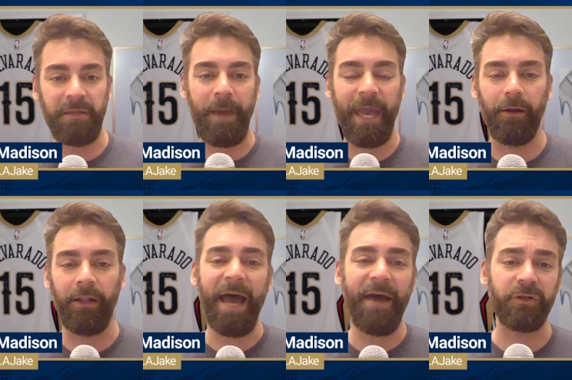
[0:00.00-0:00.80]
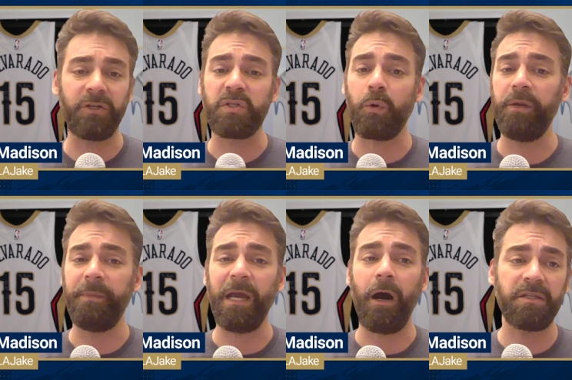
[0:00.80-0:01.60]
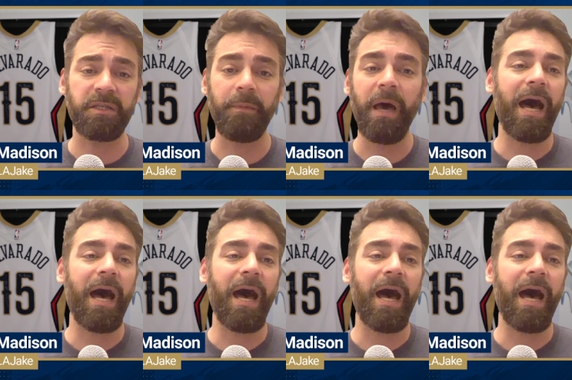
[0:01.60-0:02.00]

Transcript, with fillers: the panel after. It's going to be awesome.